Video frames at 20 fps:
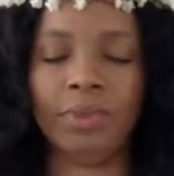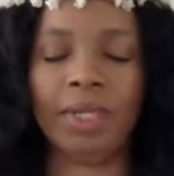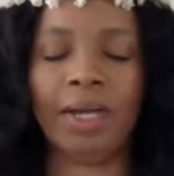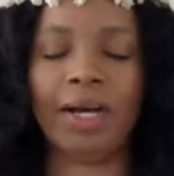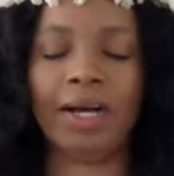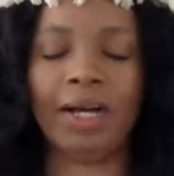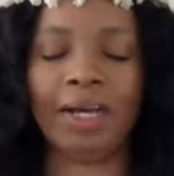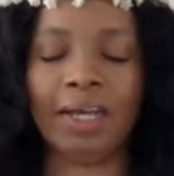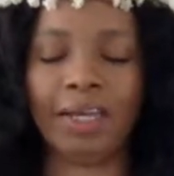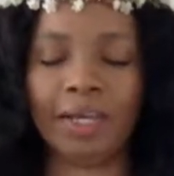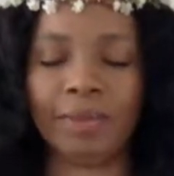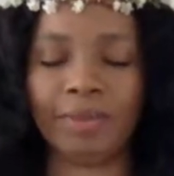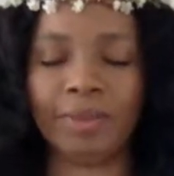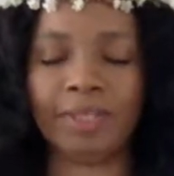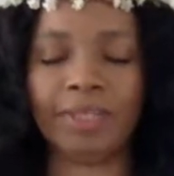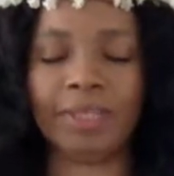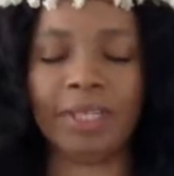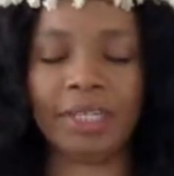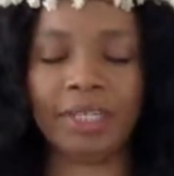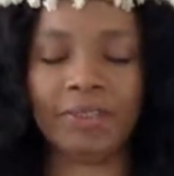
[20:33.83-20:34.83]
I am
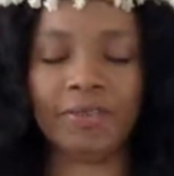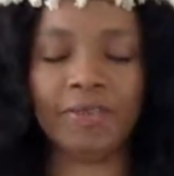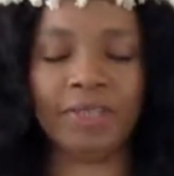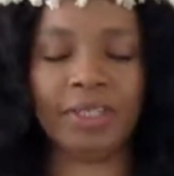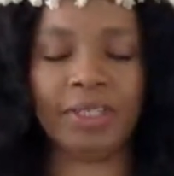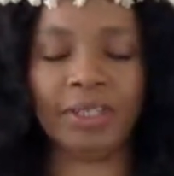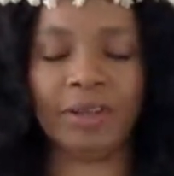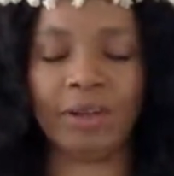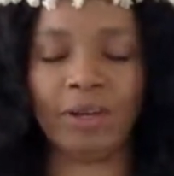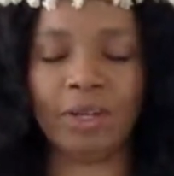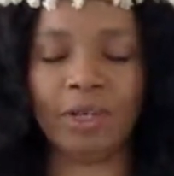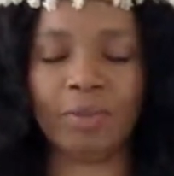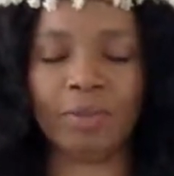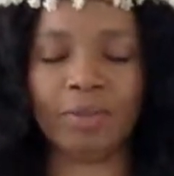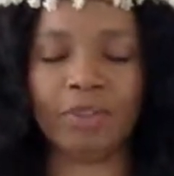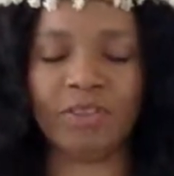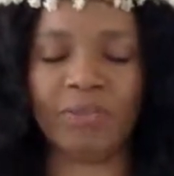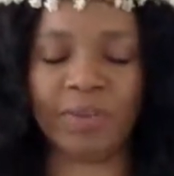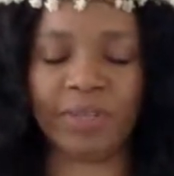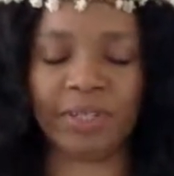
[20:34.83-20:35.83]
safe in the arms
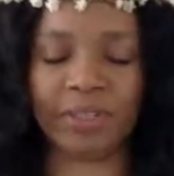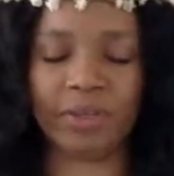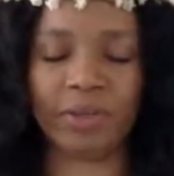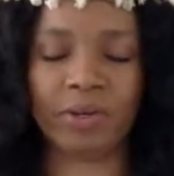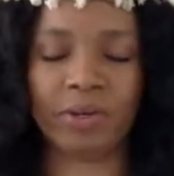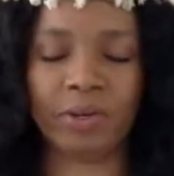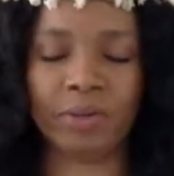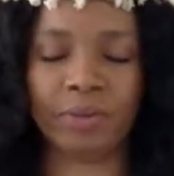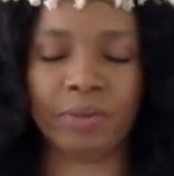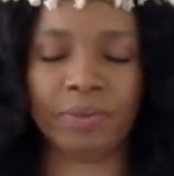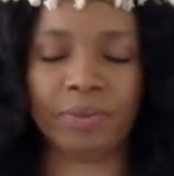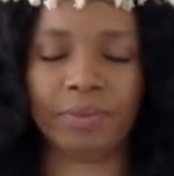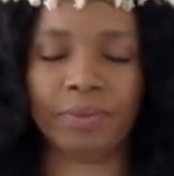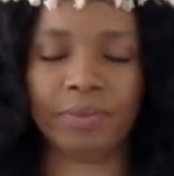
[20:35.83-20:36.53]
of my soul.